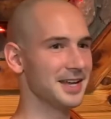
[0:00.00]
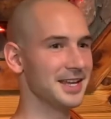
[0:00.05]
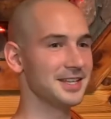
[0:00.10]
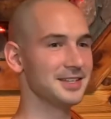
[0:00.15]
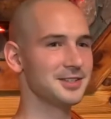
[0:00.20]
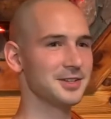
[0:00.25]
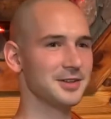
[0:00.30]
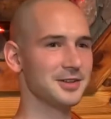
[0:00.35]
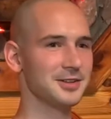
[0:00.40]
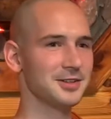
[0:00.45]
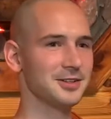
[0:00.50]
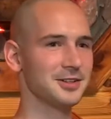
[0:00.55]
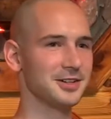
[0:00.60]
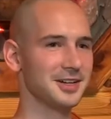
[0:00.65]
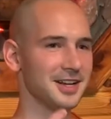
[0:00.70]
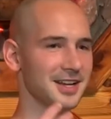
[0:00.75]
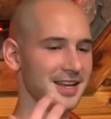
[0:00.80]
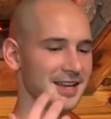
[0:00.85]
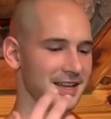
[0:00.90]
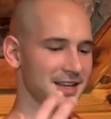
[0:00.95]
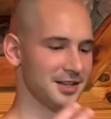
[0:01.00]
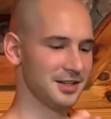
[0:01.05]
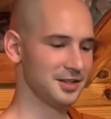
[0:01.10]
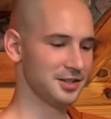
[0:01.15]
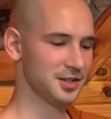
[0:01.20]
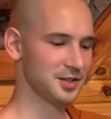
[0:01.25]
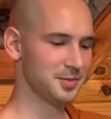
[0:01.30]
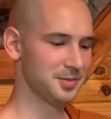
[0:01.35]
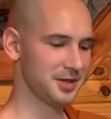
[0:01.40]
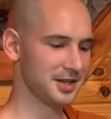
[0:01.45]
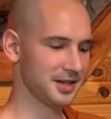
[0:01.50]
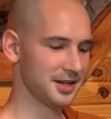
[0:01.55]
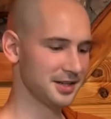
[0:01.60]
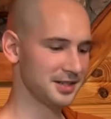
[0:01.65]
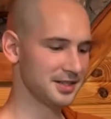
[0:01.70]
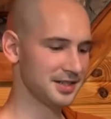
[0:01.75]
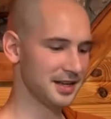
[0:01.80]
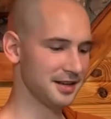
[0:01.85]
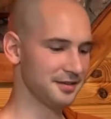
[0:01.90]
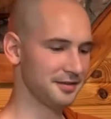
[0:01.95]
And so you're, just
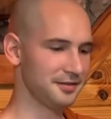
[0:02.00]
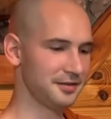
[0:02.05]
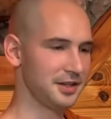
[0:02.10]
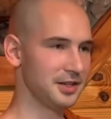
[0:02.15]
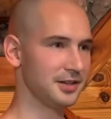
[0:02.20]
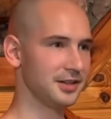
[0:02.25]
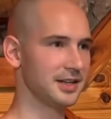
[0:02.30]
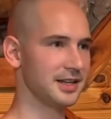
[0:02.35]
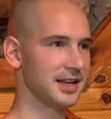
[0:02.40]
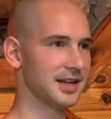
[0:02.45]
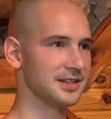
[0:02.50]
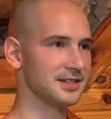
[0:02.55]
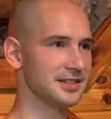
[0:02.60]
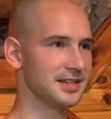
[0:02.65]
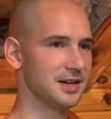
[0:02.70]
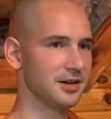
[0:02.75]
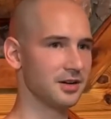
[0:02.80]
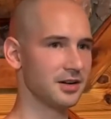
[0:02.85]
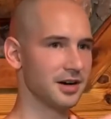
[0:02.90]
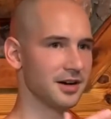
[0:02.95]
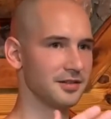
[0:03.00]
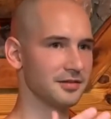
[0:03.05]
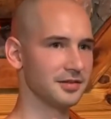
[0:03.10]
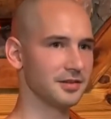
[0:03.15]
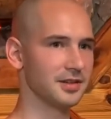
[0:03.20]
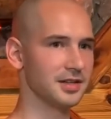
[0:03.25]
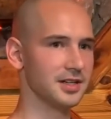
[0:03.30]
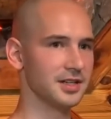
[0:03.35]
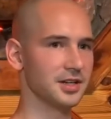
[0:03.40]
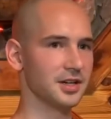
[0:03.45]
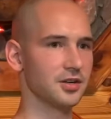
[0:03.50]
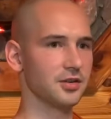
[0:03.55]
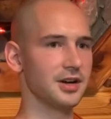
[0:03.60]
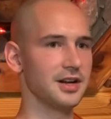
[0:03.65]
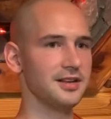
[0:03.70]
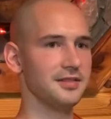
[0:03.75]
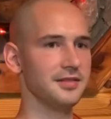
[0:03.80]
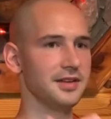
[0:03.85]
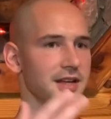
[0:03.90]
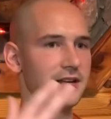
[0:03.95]
because that feeling has now gone into
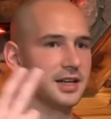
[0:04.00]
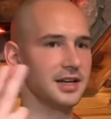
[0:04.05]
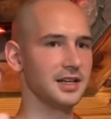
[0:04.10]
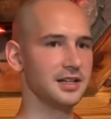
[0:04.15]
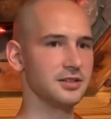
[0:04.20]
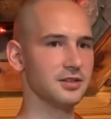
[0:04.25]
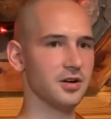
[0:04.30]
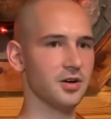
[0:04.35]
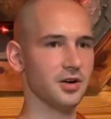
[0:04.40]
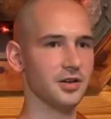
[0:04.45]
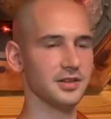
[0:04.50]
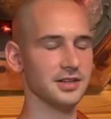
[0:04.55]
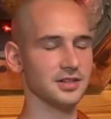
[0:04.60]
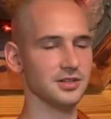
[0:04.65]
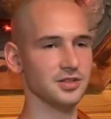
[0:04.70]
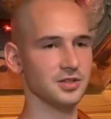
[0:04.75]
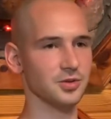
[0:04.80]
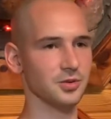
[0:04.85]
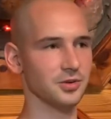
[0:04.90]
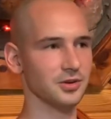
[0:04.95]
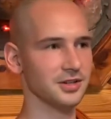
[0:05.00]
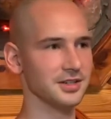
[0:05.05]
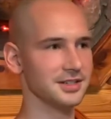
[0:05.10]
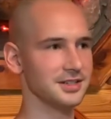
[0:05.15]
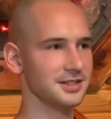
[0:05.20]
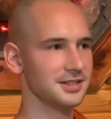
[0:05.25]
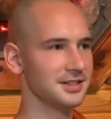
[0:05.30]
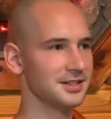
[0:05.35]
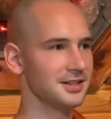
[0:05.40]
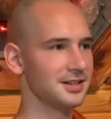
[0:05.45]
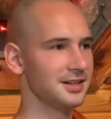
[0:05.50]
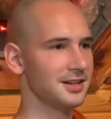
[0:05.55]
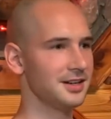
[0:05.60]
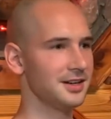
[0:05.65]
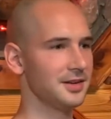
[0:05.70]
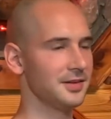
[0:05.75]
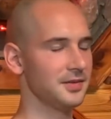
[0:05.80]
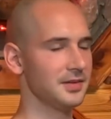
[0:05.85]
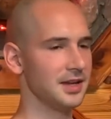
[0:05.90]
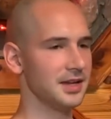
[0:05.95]
craving and into all these stories,
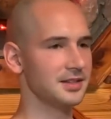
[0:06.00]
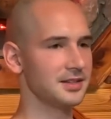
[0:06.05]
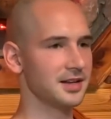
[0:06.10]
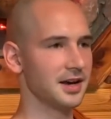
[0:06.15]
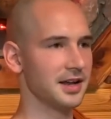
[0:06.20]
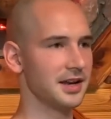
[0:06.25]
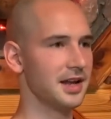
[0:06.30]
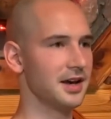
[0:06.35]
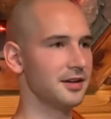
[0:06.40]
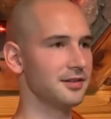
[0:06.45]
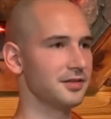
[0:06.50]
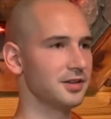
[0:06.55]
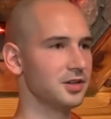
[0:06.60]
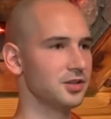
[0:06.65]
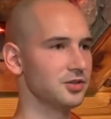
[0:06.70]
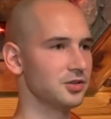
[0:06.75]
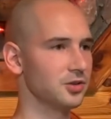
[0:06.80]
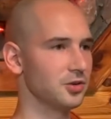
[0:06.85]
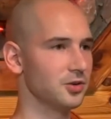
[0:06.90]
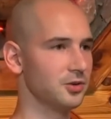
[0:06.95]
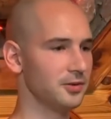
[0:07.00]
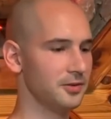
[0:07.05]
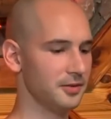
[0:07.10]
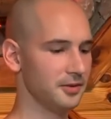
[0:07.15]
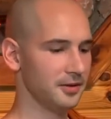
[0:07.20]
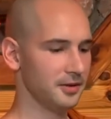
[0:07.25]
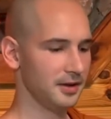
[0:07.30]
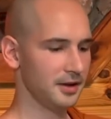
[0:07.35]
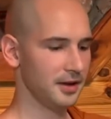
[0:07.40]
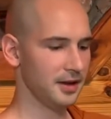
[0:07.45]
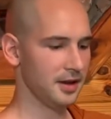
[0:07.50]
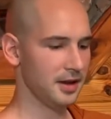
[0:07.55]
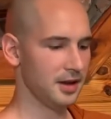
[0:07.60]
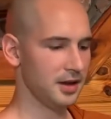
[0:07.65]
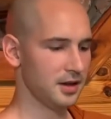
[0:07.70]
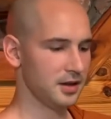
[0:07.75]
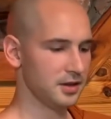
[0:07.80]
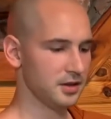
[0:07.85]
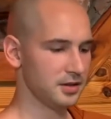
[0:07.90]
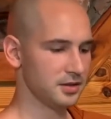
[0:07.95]
it's gotten out of control.
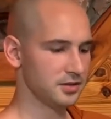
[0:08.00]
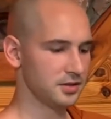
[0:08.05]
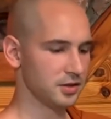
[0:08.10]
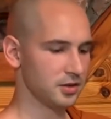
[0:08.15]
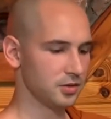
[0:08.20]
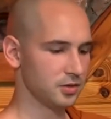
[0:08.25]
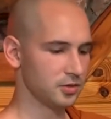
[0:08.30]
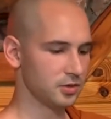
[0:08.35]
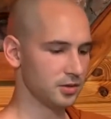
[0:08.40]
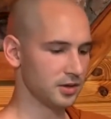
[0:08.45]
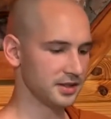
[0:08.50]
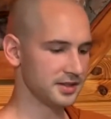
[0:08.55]
So